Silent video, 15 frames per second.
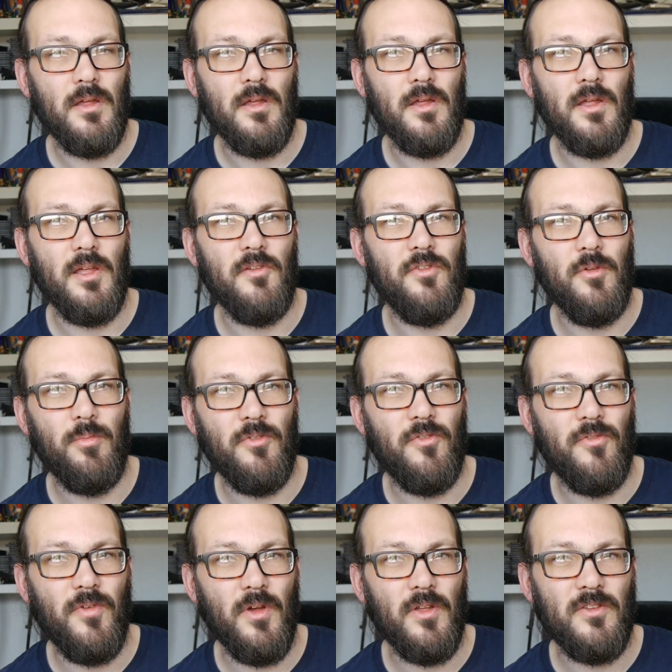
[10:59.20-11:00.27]
If you
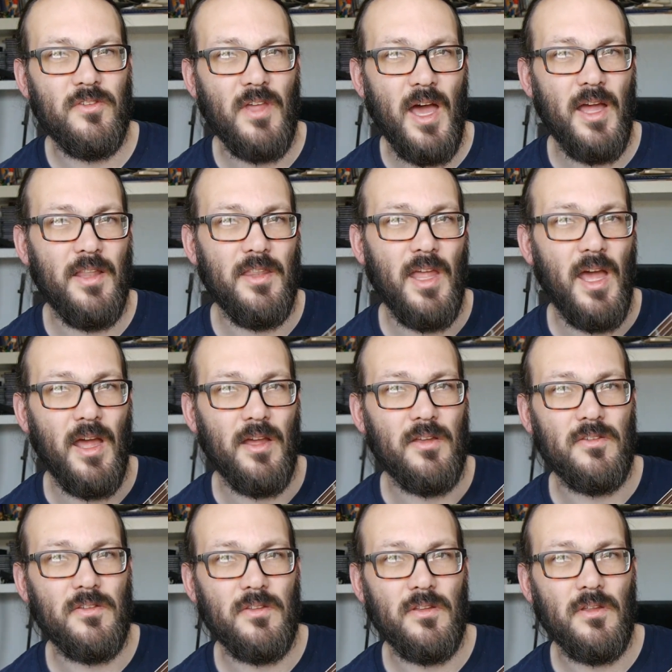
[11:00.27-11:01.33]
prefer satin
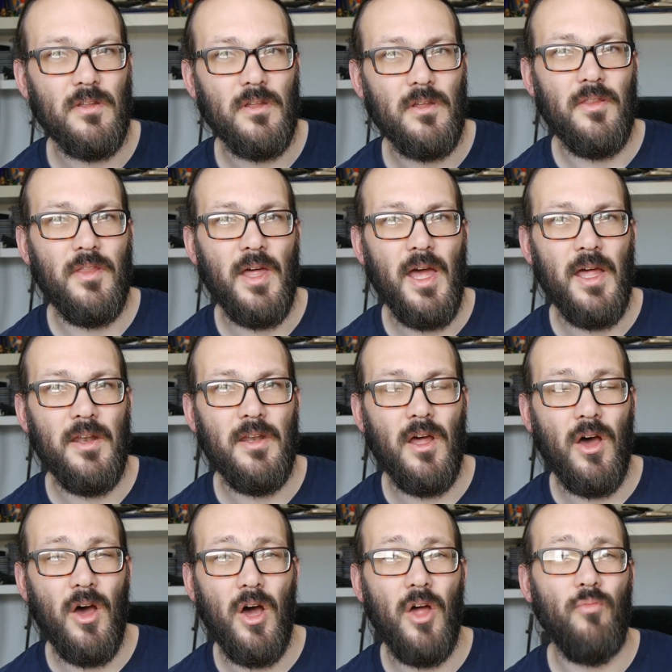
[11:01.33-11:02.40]
necks, then
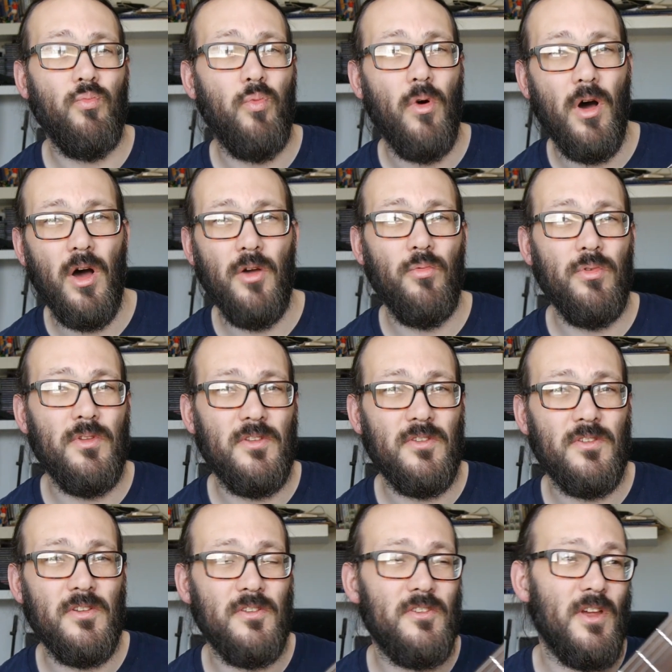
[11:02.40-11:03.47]
what I would
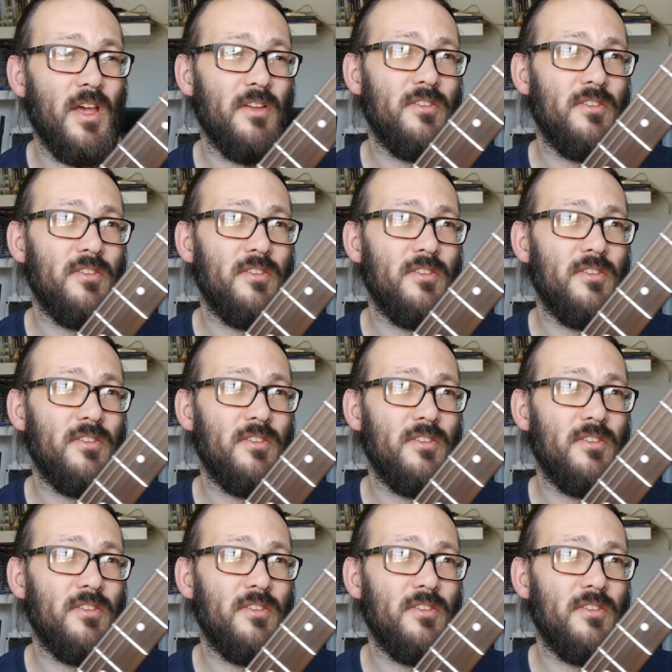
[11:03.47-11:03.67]
suggest,